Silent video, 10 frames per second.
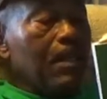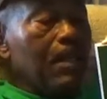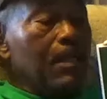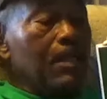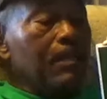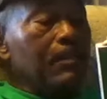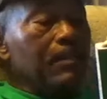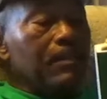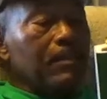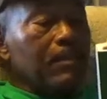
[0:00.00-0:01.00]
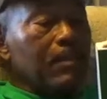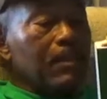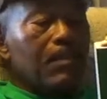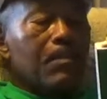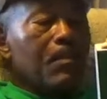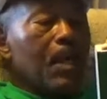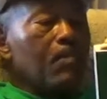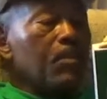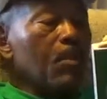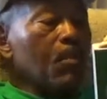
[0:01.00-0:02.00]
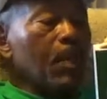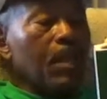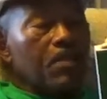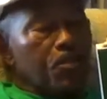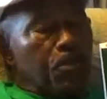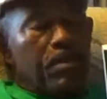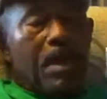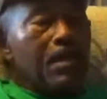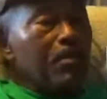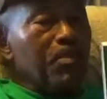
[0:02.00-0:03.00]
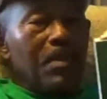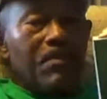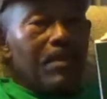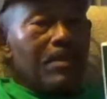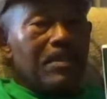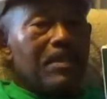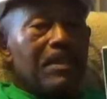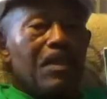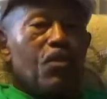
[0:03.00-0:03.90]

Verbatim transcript: Uh, I'm so glad you reminded me of this,